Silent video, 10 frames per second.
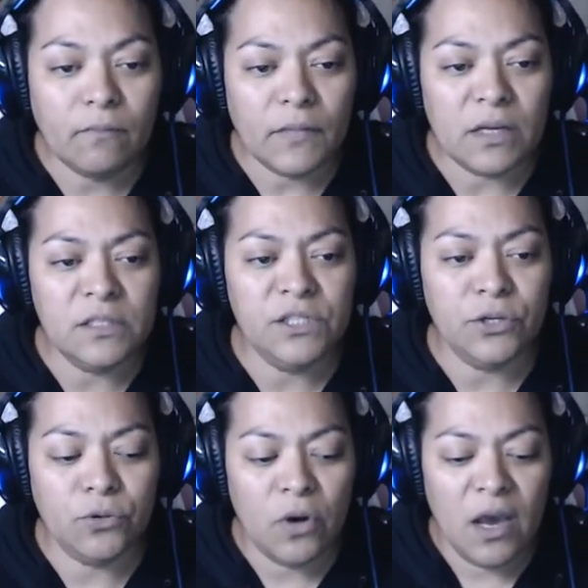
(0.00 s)

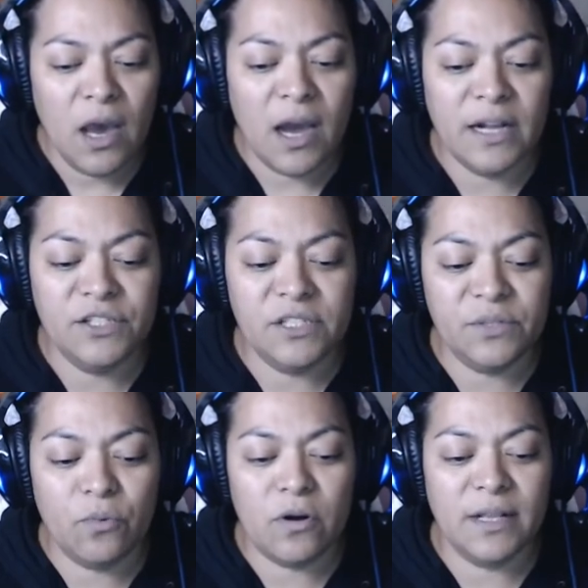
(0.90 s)
So I
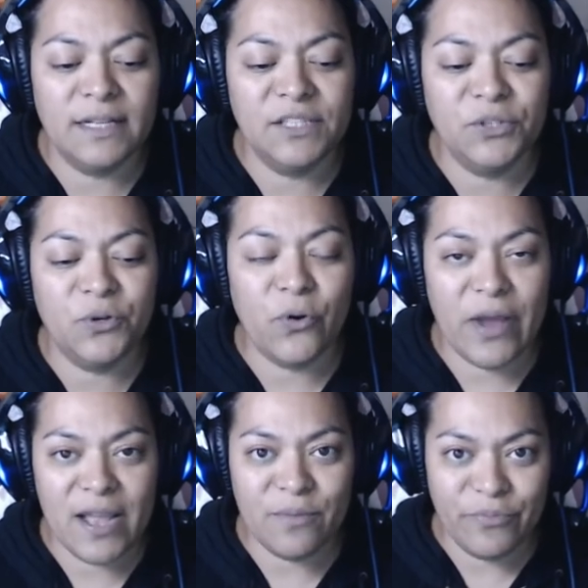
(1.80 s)
just wanted to go
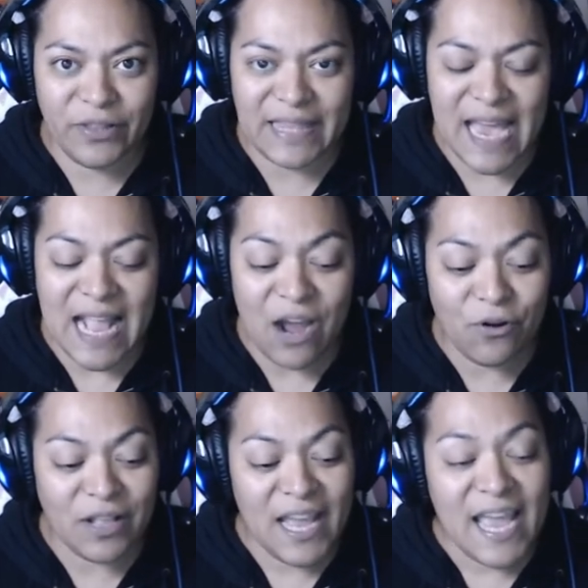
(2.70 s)
ahead and put that
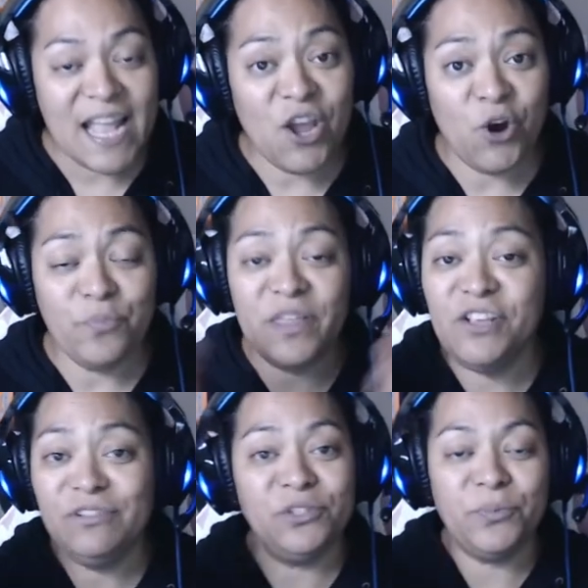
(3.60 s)
out. And I hope that
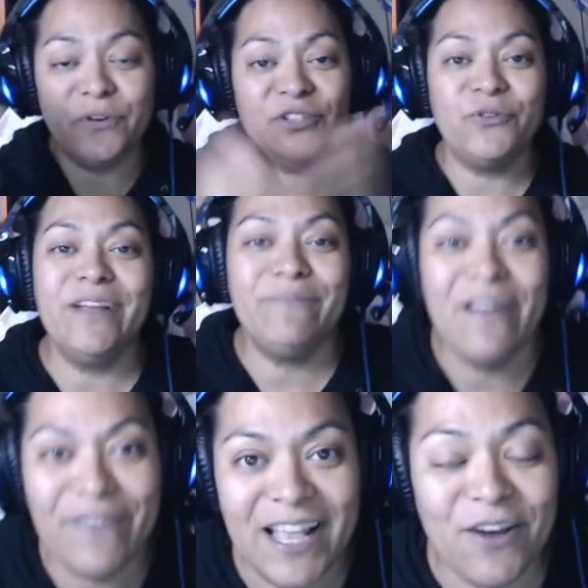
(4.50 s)
you super enjoyed my
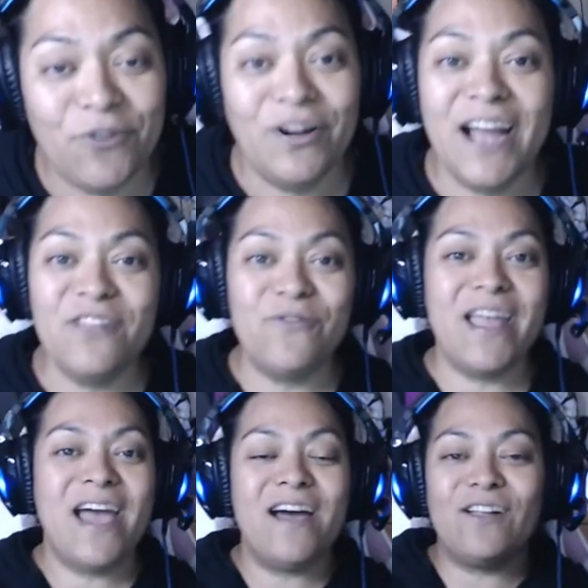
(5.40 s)
video. I know I
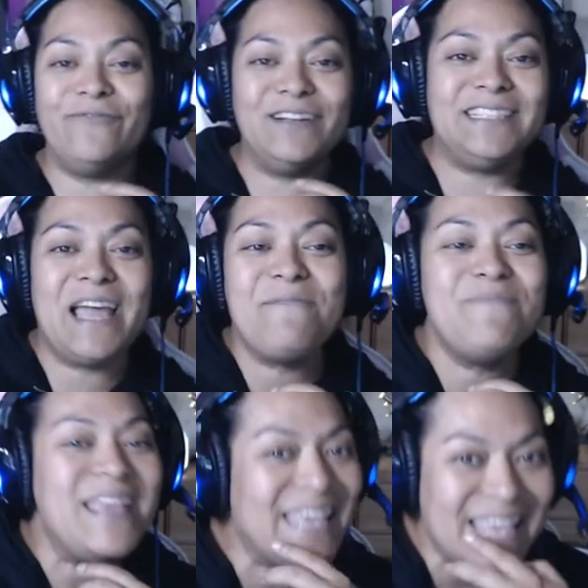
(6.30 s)
had a fun time
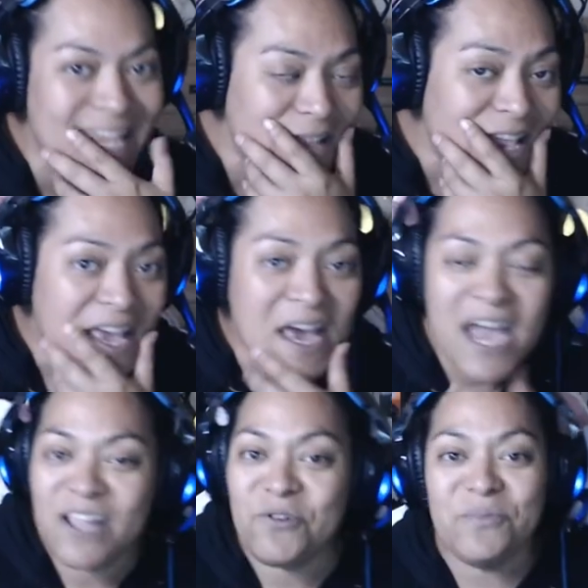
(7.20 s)
making it.
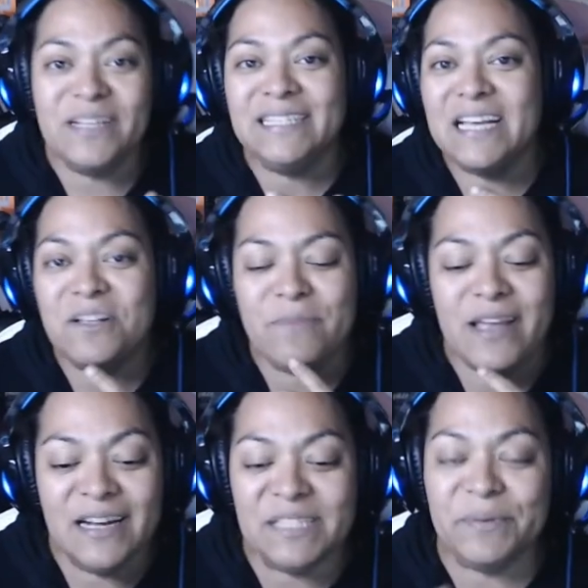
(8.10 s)
I know my son and my
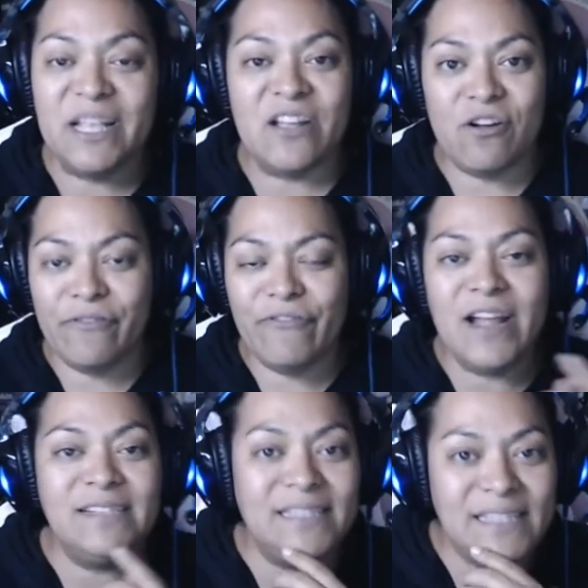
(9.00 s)
husband and our
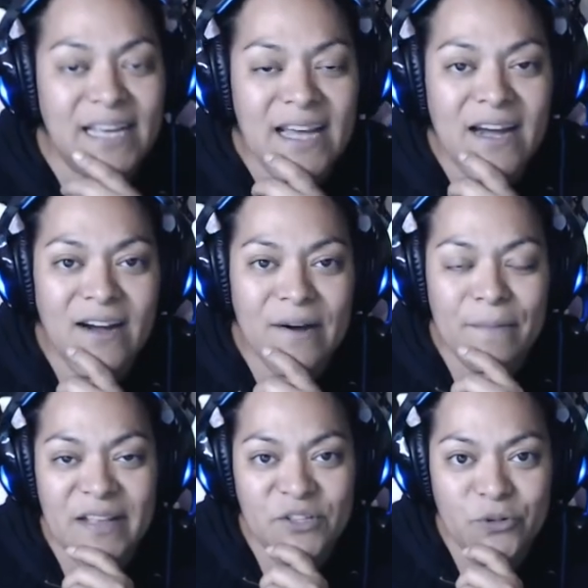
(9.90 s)
friends um,
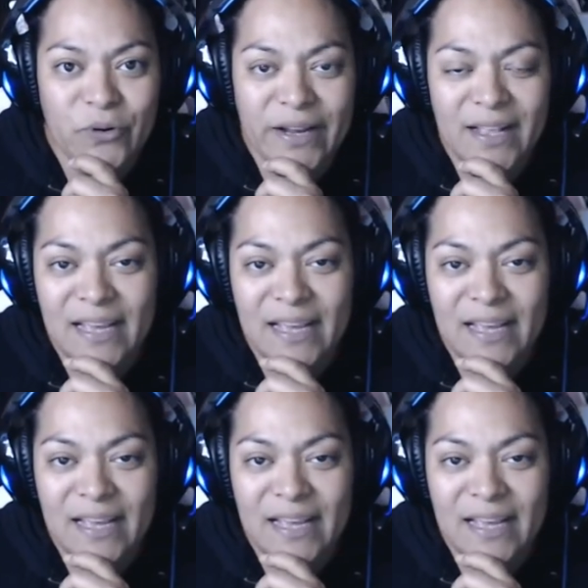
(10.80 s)
enjoyed